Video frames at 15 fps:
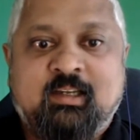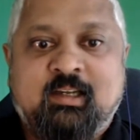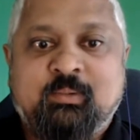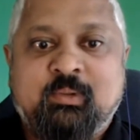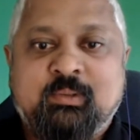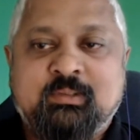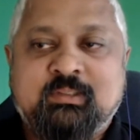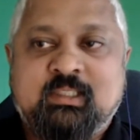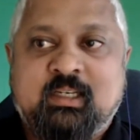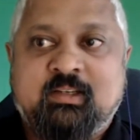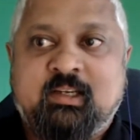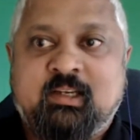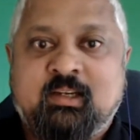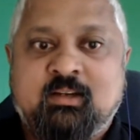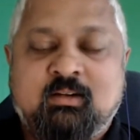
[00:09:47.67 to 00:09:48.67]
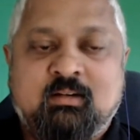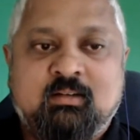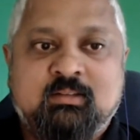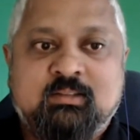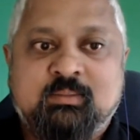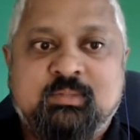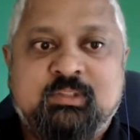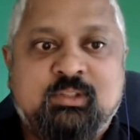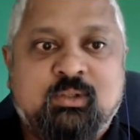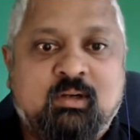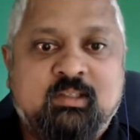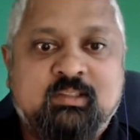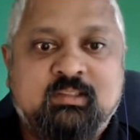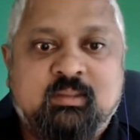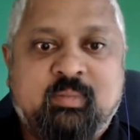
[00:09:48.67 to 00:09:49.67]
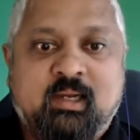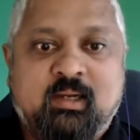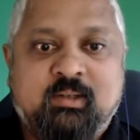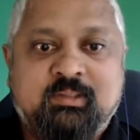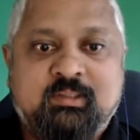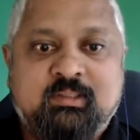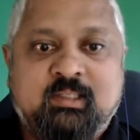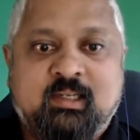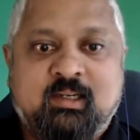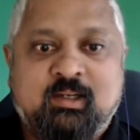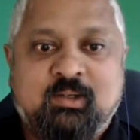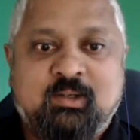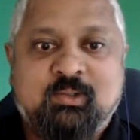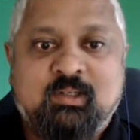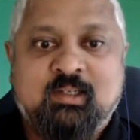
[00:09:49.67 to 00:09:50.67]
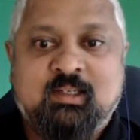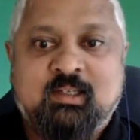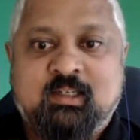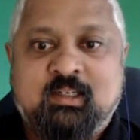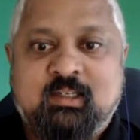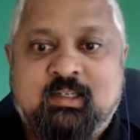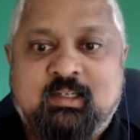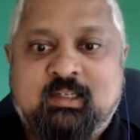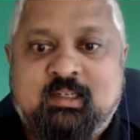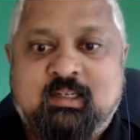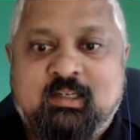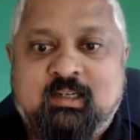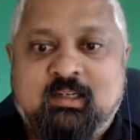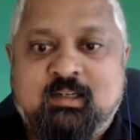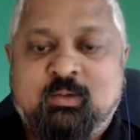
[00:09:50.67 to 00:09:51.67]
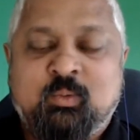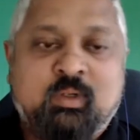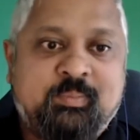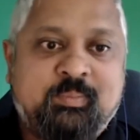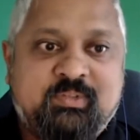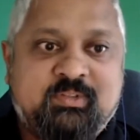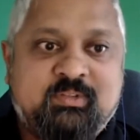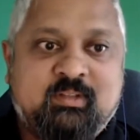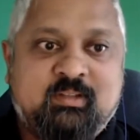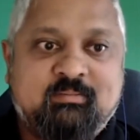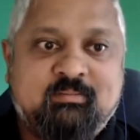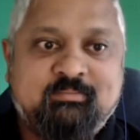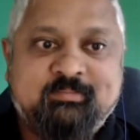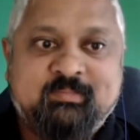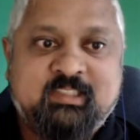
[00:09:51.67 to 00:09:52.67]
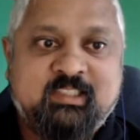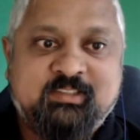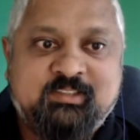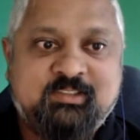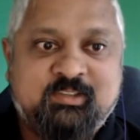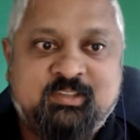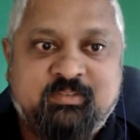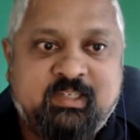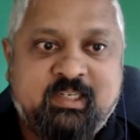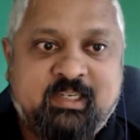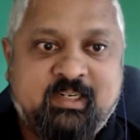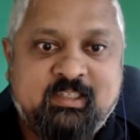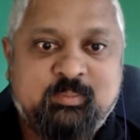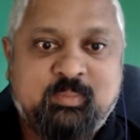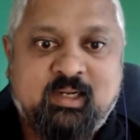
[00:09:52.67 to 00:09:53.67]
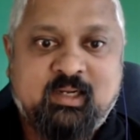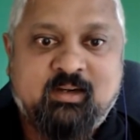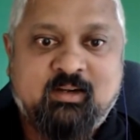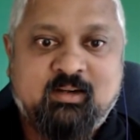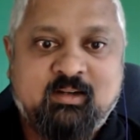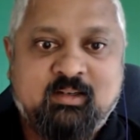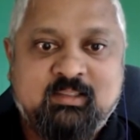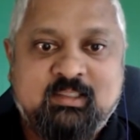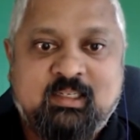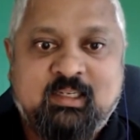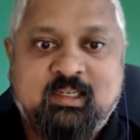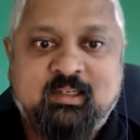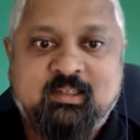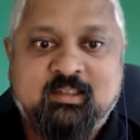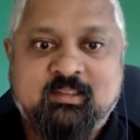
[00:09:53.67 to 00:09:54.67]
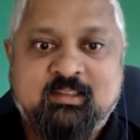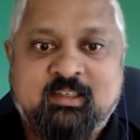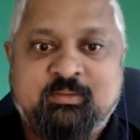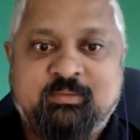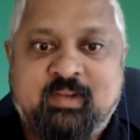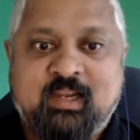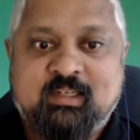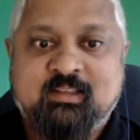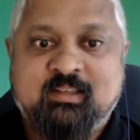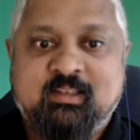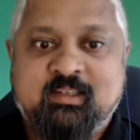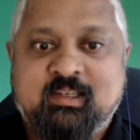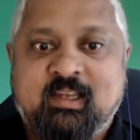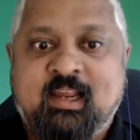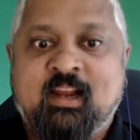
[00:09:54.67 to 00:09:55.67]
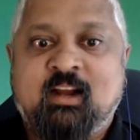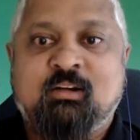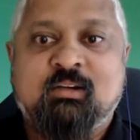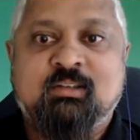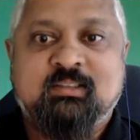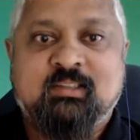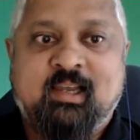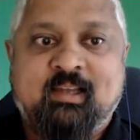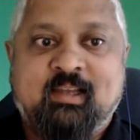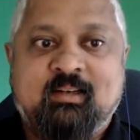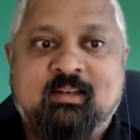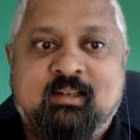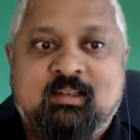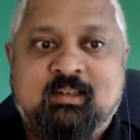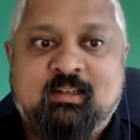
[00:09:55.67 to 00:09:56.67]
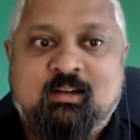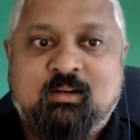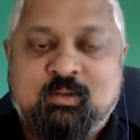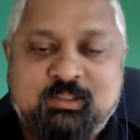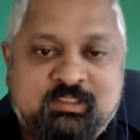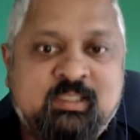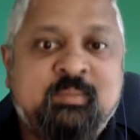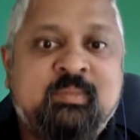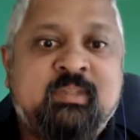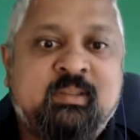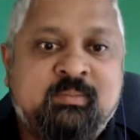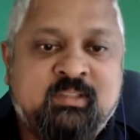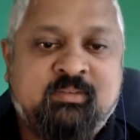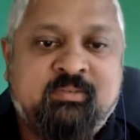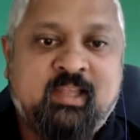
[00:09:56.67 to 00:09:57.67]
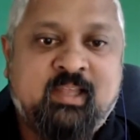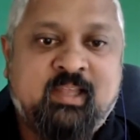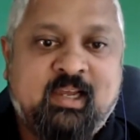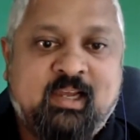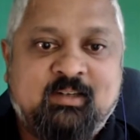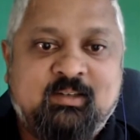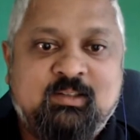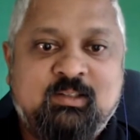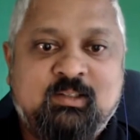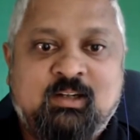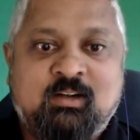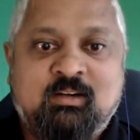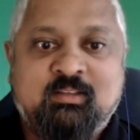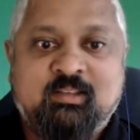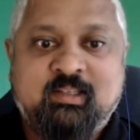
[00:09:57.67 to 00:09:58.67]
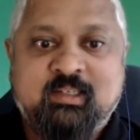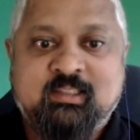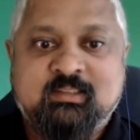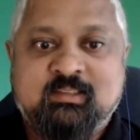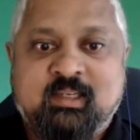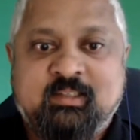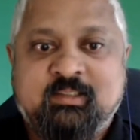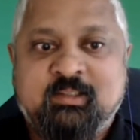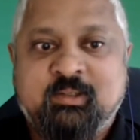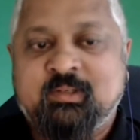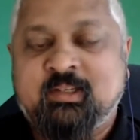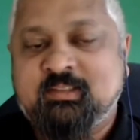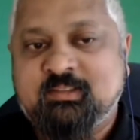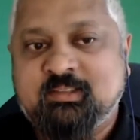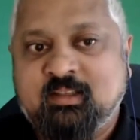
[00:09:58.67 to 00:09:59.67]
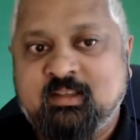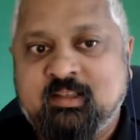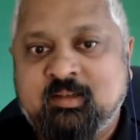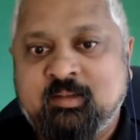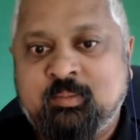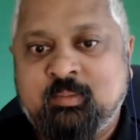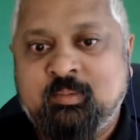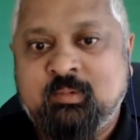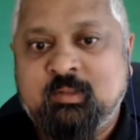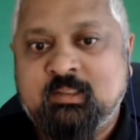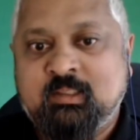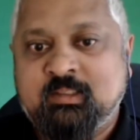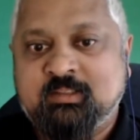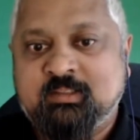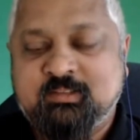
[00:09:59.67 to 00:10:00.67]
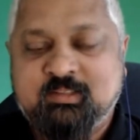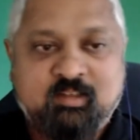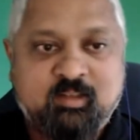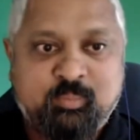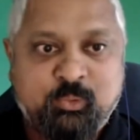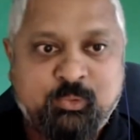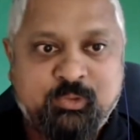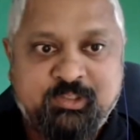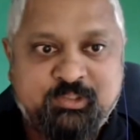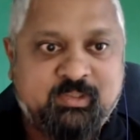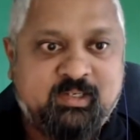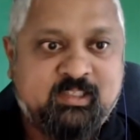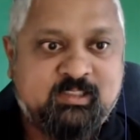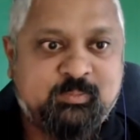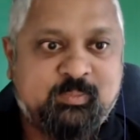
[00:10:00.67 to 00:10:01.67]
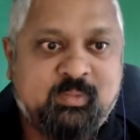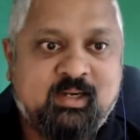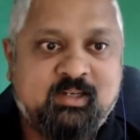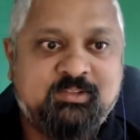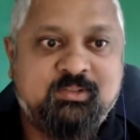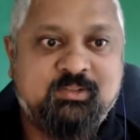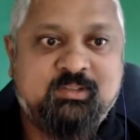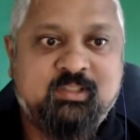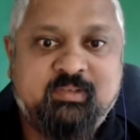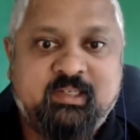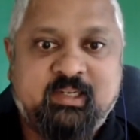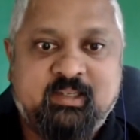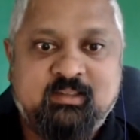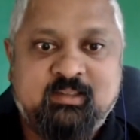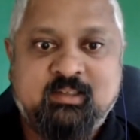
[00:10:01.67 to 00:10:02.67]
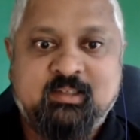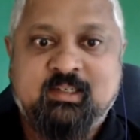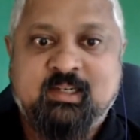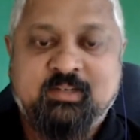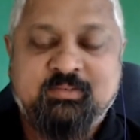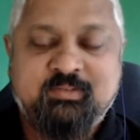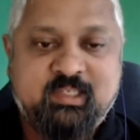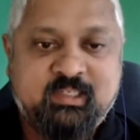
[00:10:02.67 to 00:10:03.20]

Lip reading: we always kind of hear some stories about how, whoops, this certificate expired And in fact, the errors that or symptoms of that are things that don't necessarily point to an expired certificate, and it kind of takes